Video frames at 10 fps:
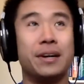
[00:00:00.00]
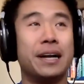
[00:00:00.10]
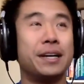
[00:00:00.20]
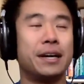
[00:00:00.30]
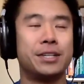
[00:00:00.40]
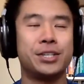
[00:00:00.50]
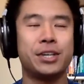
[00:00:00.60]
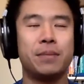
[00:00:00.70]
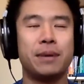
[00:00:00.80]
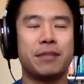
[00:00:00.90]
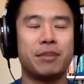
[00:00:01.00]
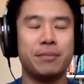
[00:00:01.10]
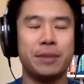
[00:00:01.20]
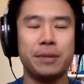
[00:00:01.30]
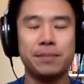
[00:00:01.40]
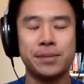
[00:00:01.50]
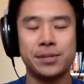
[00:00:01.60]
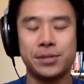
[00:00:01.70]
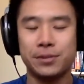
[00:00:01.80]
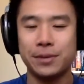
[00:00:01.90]
I just got back from NIPS
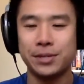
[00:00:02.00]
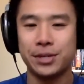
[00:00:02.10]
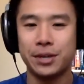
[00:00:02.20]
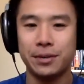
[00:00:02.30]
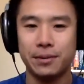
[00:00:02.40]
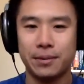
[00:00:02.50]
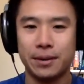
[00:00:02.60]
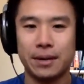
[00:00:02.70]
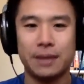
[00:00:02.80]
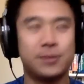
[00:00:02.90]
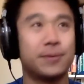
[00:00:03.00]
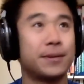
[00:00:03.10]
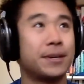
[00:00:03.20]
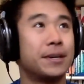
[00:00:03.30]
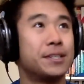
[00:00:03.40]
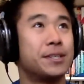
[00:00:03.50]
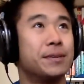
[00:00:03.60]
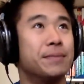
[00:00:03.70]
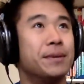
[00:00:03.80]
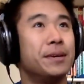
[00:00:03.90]
2 weeks ago, where I working
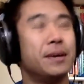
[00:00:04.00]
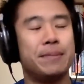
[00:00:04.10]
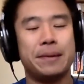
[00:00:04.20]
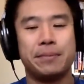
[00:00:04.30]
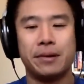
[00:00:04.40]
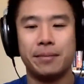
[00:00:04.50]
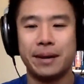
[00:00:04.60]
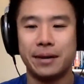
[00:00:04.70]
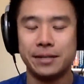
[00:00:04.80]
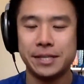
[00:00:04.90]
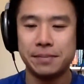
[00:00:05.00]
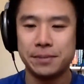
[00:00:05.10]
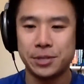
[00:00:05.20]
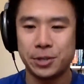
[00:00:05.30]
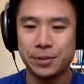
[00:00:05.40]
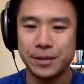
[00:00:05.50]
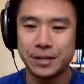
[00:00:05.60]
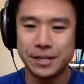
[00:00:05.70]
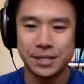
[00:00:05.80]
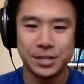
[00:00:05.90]
on a paper about deep distributed
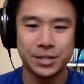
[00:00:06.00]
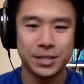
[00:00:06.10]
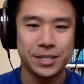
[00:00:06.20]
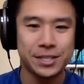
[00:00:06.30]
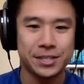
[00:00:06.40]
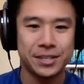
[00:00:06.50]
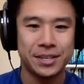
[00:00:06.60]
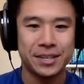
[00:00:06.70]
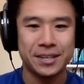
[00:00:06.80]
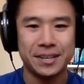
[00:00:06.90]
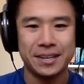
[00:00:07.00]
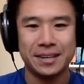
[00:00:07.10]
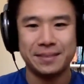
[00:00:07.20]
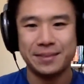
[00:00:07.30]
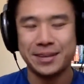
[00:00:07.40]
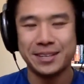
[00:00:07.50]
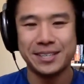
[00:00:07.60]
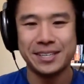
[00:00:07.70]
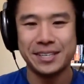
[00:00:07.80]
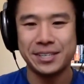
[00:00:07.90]
decision trees. We called
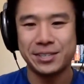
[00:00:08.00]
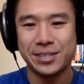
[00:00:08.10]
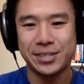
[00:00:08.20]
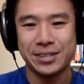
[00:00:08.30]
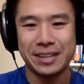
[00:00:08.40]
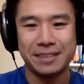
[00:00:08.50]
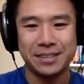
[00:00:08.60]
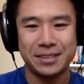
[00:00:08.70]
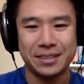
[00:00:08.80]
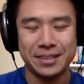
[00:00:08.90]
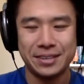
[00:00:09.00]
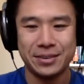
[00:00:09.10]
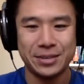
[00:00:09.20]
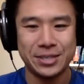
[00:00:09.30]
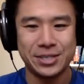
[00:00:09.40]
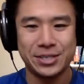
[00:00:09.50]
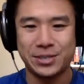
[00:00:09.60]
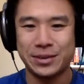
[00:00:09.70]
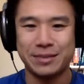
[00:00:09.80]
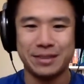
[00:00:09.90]
it Yggdrasil after the Norse
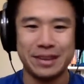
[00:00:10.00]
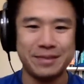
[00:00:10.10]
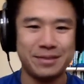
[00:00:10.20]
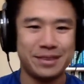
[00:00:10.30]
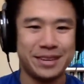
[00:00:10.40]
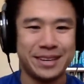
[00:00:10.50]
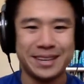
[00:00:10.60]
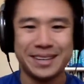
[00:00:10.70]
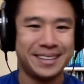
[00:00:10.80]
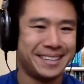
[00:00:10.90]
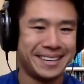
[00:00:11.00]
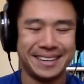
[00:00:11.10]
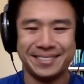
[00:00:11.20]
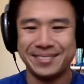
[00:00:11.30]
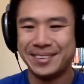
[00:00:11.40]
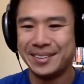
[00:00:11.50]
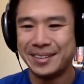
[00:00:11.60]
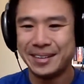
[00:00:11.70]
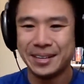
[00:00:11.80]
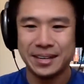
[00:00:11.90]
tree of life. I'm
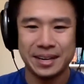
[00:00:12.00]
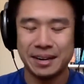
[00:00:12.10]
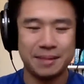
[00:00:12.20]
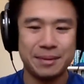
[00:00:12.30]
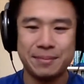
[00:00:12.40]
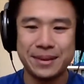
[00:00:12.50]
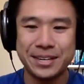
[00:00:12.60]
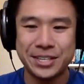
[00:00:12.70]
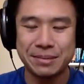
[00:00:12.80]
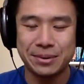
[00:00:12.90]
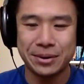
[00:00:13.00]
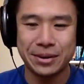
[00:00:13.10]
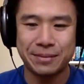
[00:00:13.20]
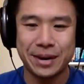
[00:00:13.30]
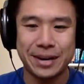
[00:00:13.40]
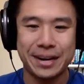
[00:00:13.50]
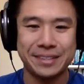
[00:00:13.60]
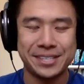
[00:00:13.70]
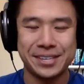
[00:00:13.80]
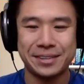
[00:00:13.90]
in a PhD program right now,
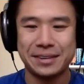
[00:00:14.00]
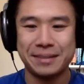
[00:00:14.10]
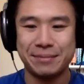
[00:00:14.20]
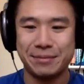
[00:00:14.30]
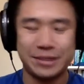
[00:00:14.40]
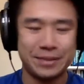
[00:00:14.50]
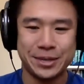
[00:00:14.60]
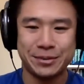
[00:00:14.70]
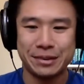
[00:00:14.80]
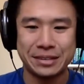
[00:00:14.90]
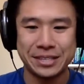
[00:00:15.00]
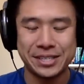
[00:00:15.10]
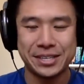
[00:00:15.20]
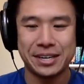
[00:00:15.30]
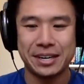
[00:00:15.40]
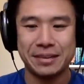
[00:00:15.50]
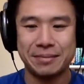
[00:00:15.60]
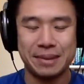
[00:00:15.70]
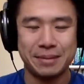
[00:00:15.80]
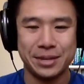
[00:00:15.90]
so I'm very much focused on
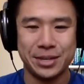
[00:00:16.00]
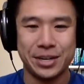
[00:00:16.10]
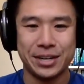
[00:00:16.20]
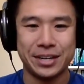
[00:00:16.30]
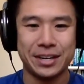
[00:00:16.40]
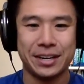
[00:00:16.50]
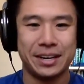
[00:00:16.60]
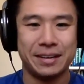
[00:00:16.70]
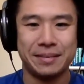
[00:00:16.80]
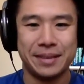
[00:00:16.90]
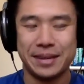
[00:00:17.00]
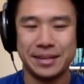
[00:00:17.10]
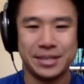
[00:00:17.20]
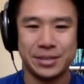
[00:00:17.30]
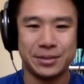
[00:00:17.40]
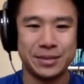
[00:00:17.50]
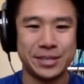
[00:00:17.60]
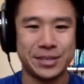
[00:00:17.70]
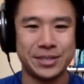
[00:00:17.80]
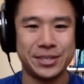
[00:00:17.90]
publishing and doing
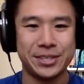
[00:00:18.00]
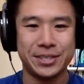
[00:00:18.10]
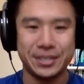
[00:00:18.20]
research.